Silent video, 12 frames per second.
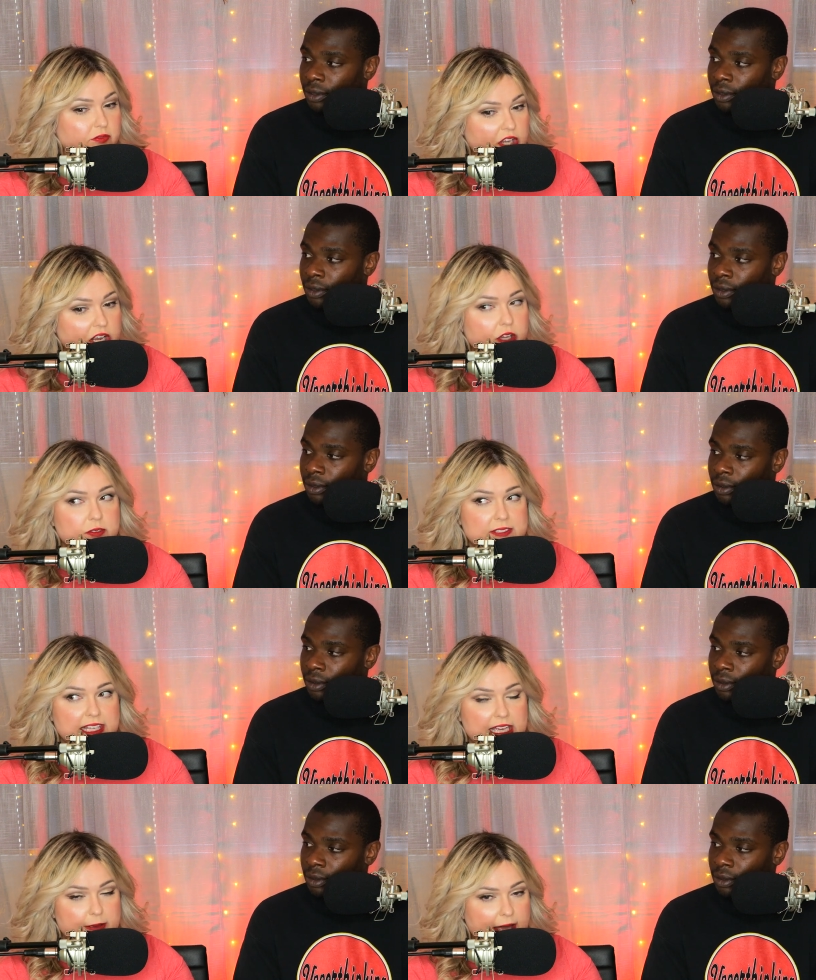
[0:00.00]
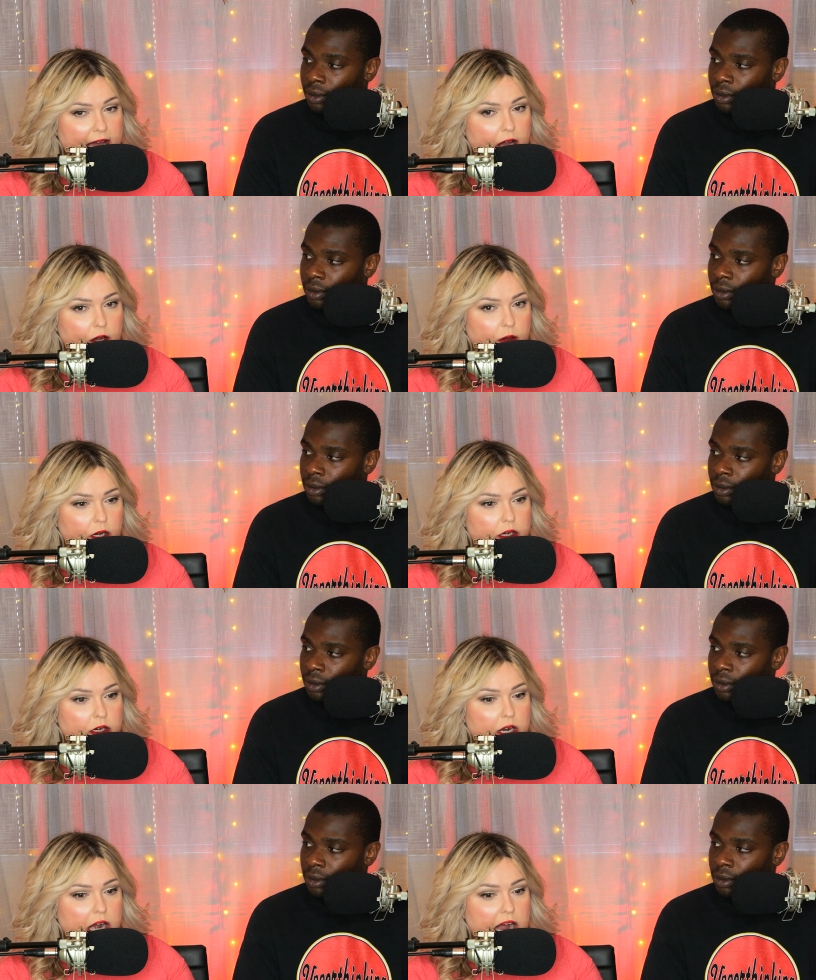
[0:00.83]
Speaker 1: videos came
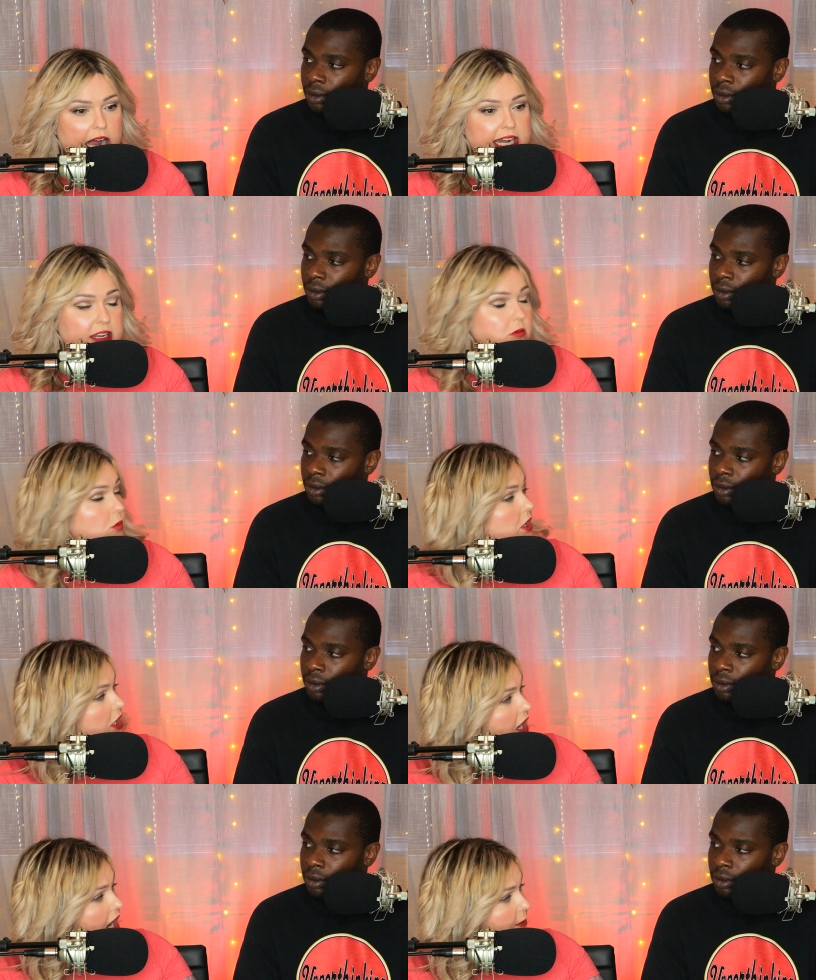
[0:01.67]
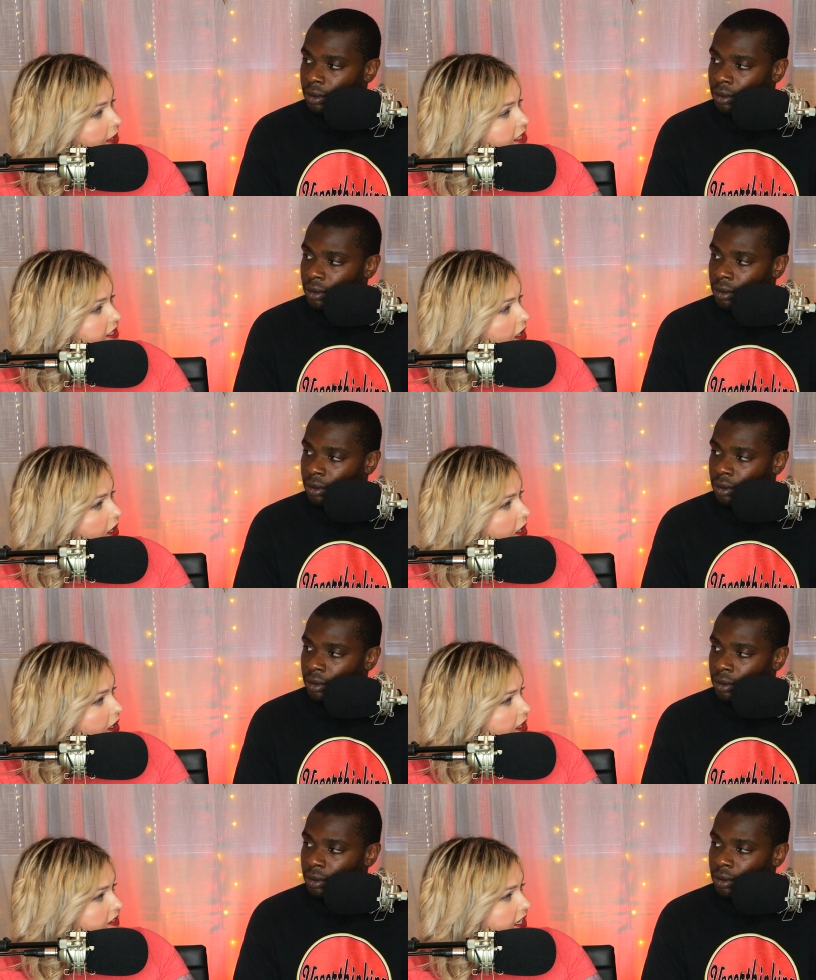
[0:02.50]
out, I didn't want to comment
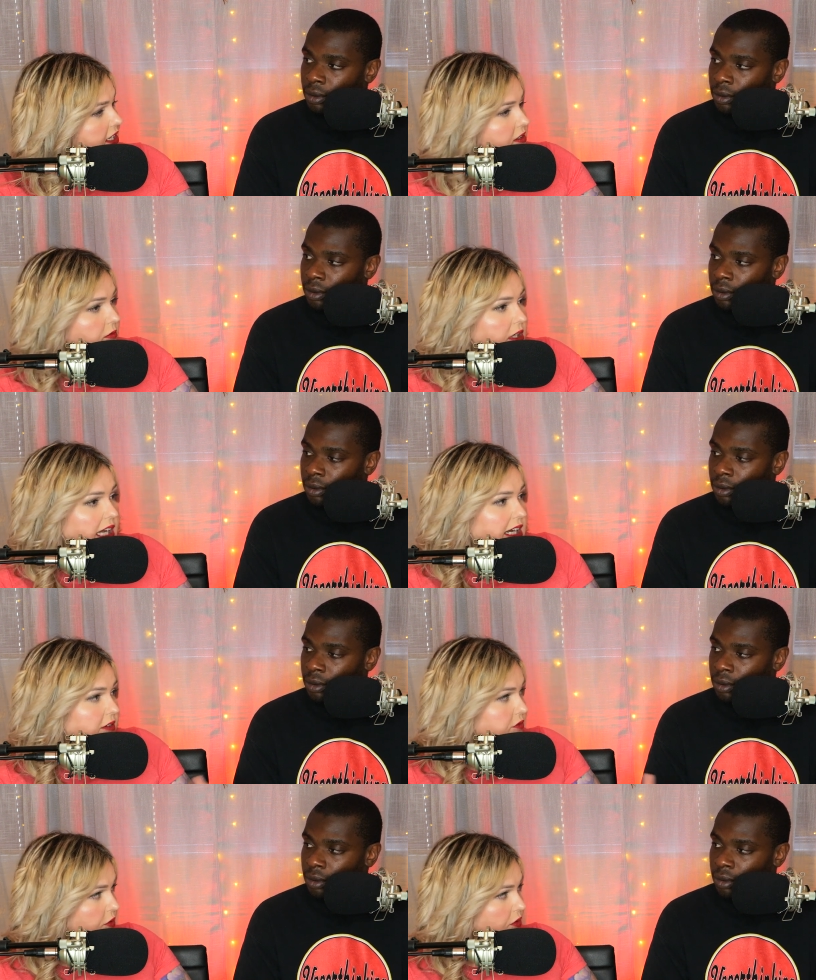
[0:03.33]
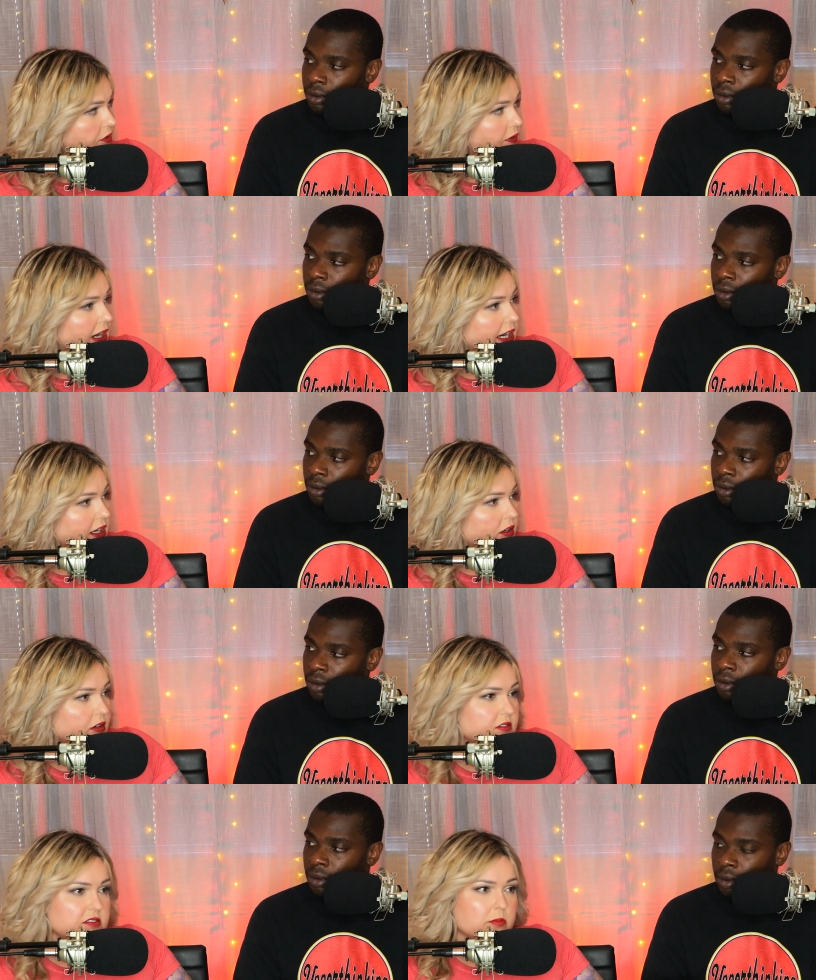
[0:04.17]
on it because I didn't want to add fuel to the
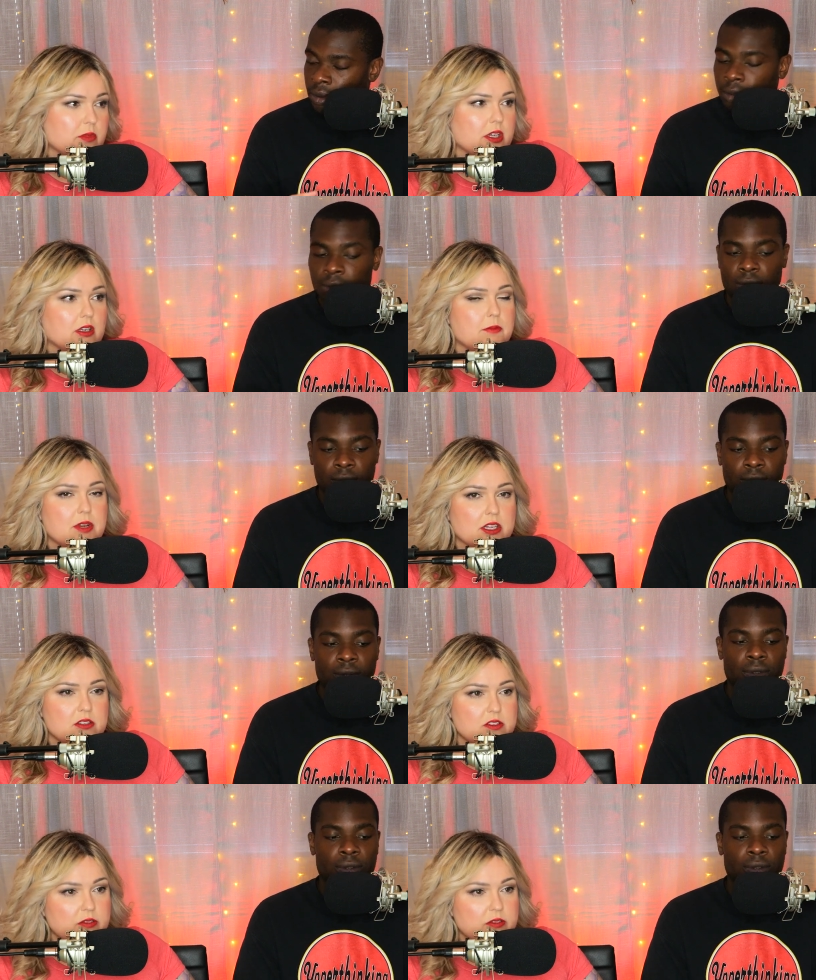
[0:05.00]
fire because I'm like I'm not going